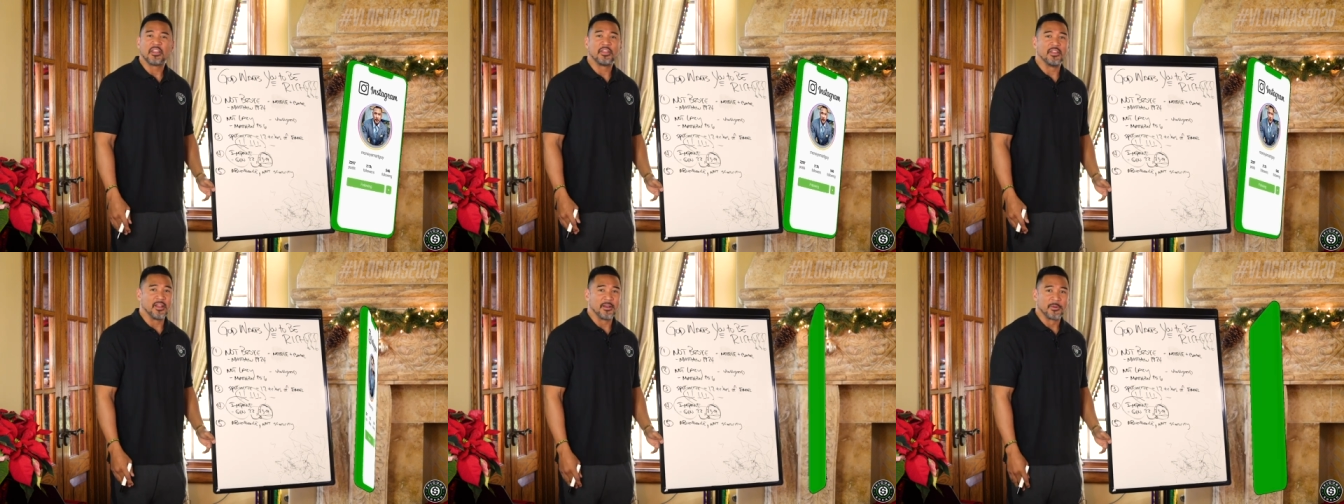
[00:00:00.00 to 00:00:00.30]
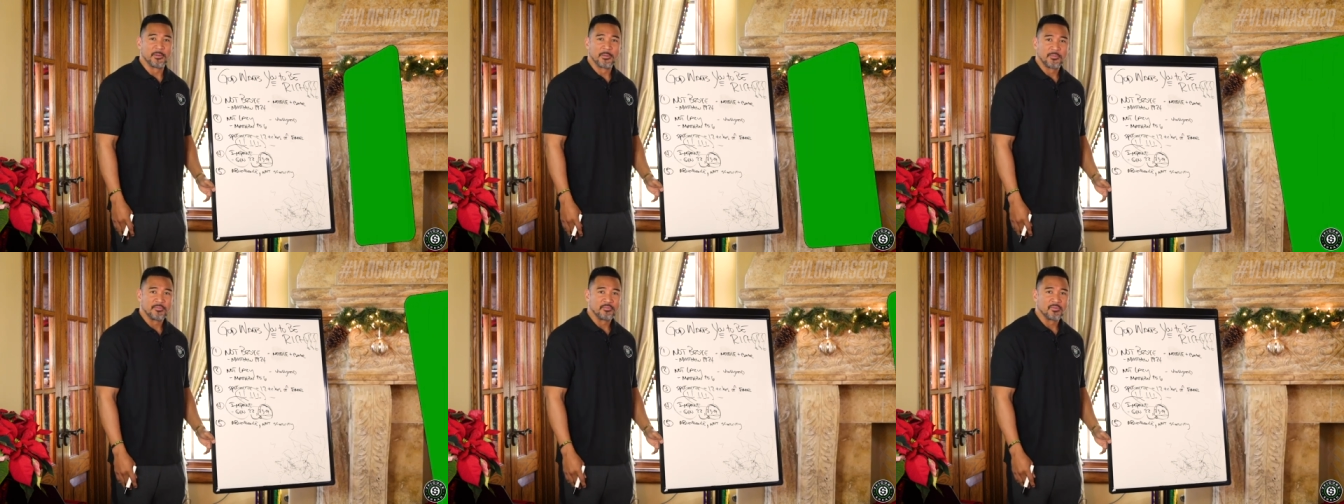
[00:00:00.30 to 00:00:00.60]

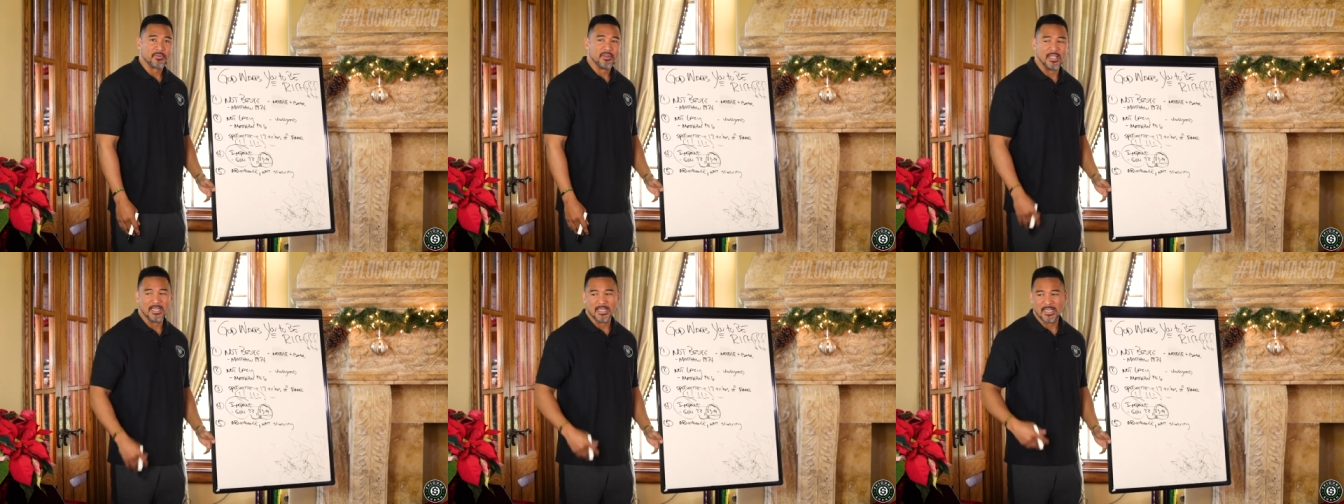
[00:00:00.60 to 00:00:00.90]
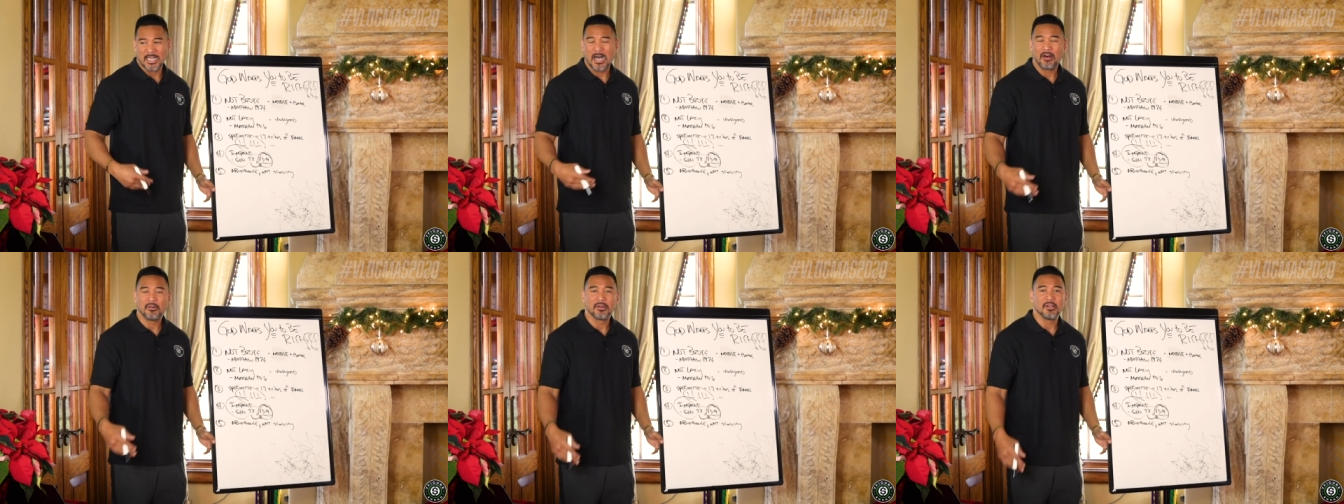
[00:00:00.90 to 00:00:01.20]
Nothing.
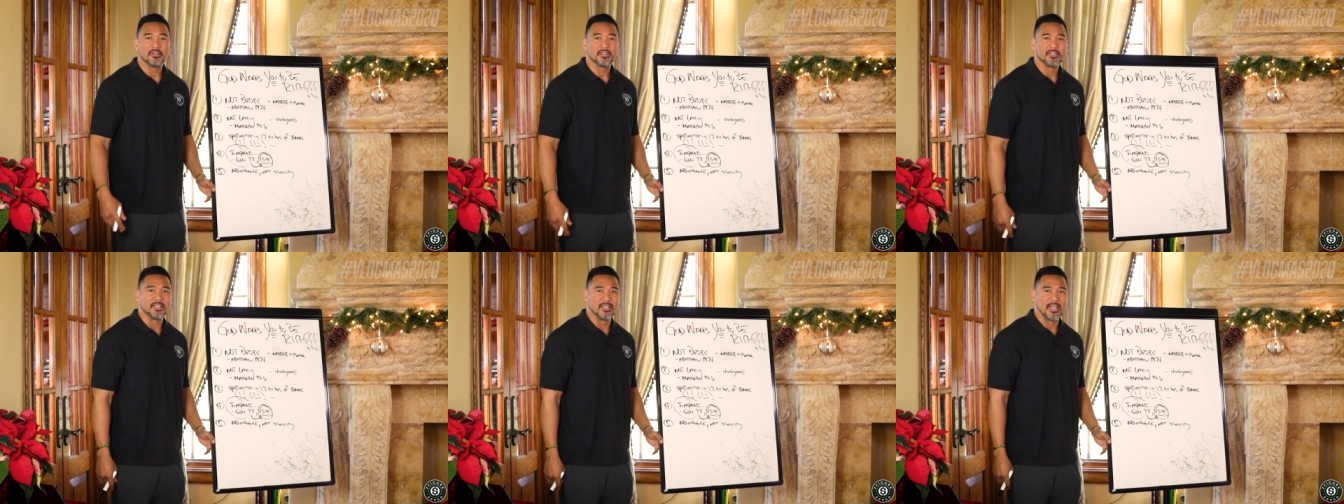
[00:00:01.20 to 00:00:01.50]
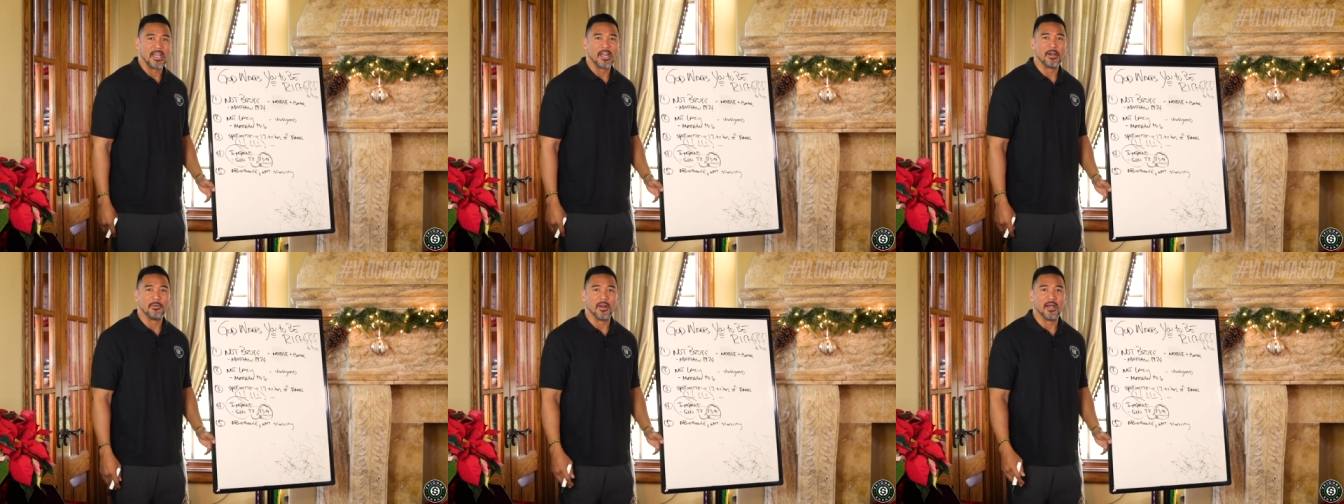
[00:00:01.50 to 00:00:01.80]
They allow it
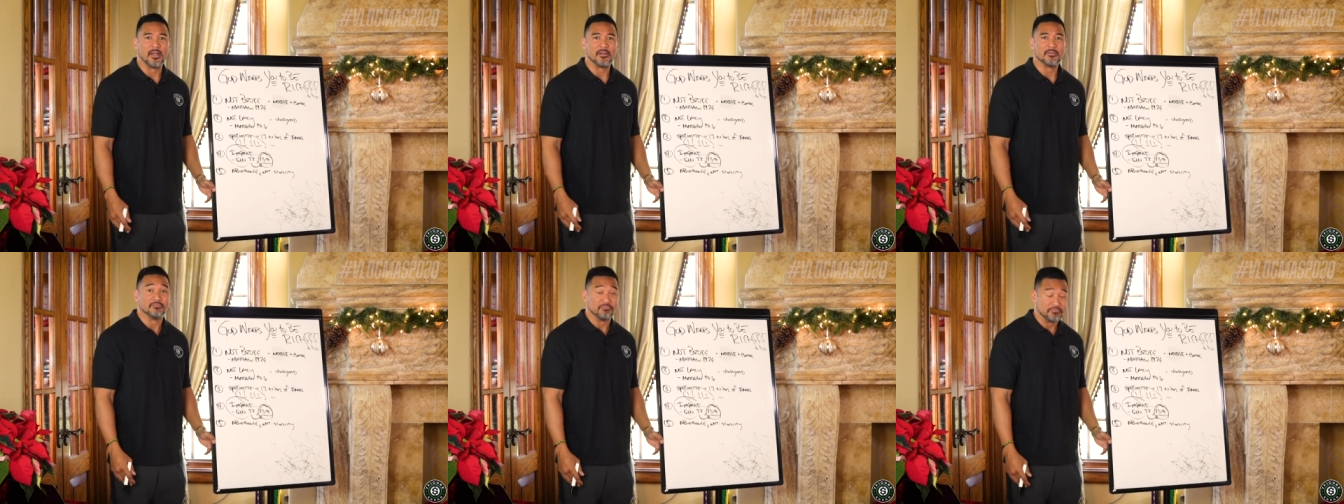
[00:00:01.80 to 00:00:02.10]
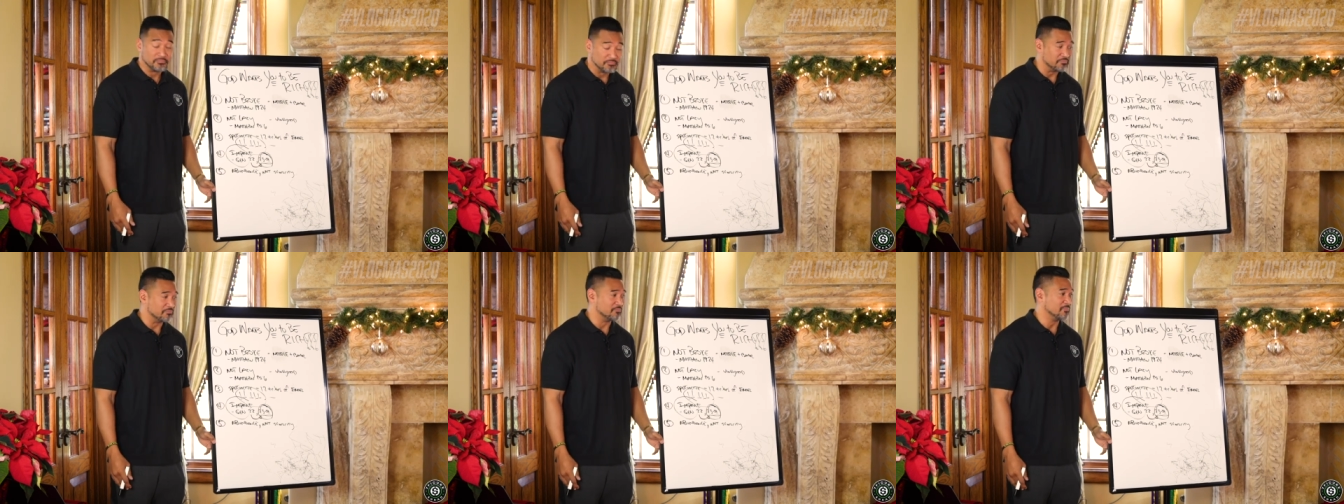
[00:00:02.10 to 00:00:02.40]
to lay around.
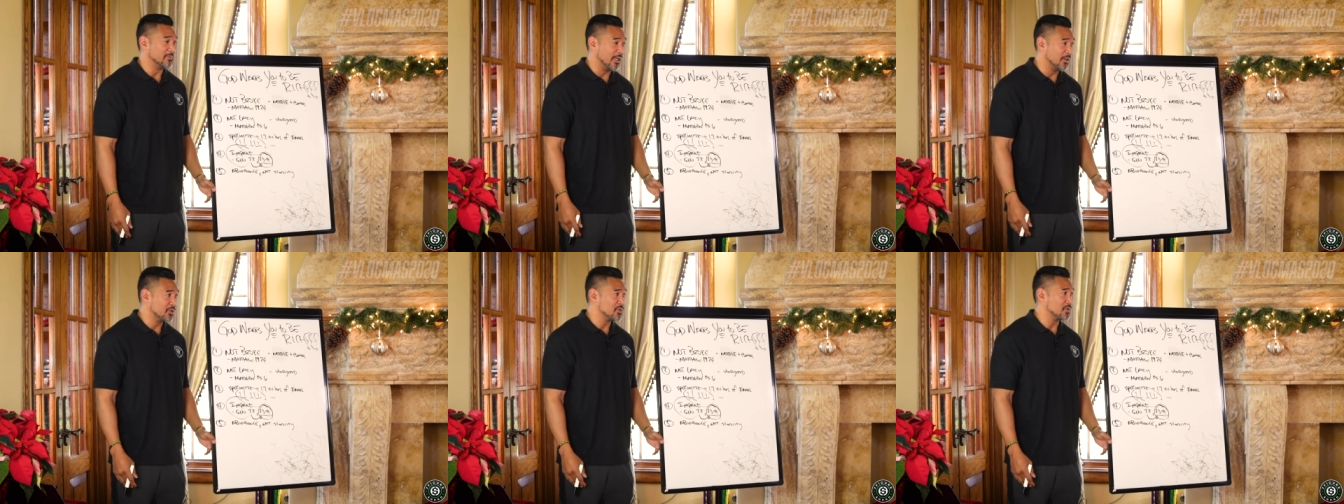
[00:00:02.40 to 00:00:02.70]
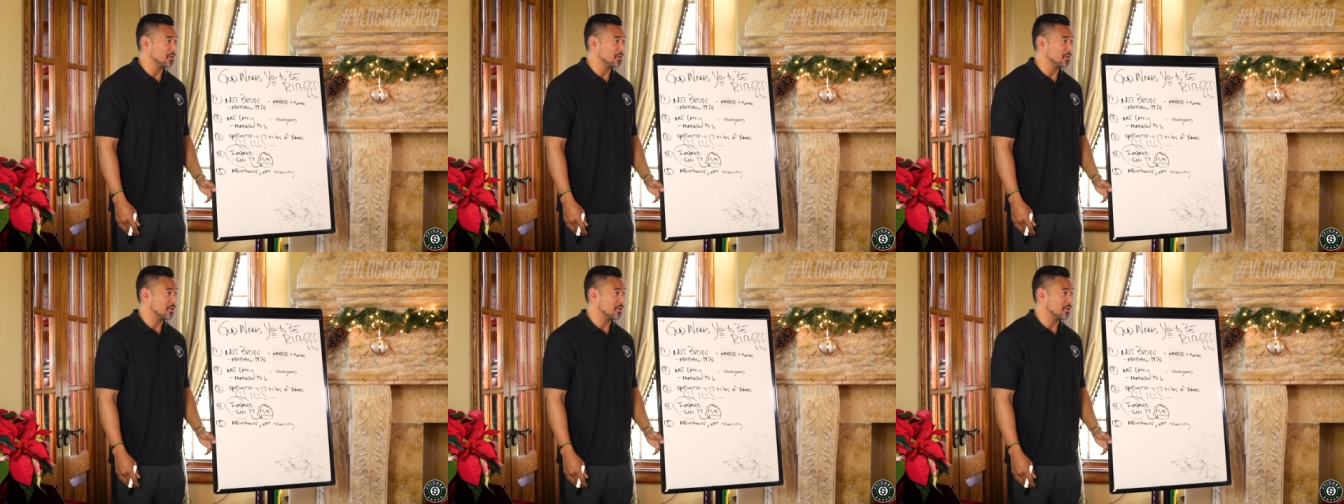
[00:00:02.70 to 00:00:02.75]
Mm,